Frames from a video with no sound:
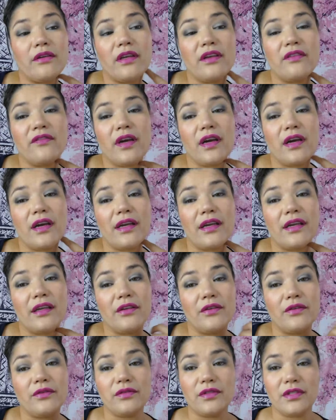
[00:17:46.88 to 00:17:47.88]
if I
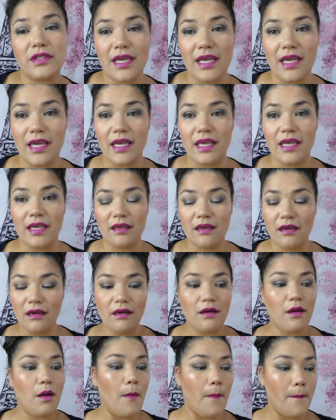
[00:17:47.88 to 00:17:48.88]
used a
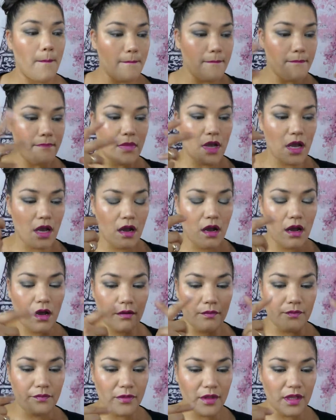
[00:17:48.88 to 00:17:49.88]

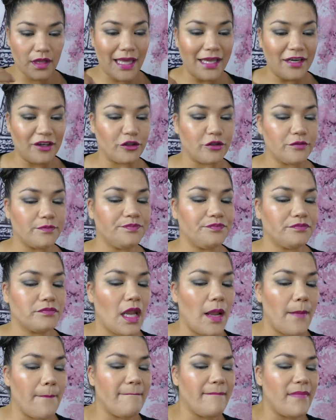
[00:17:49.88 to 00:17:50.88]
liner,
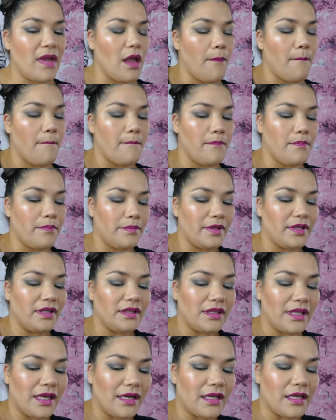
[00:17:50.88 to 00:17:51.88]

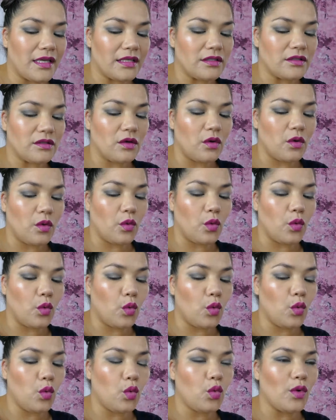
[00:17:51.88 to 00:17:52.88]
but that is
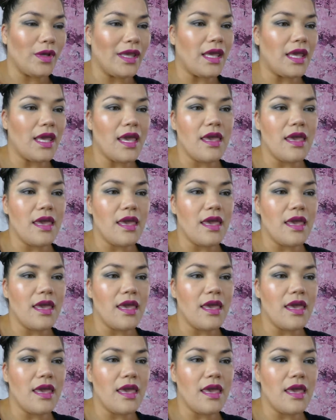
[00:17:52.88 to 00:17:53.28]
okay.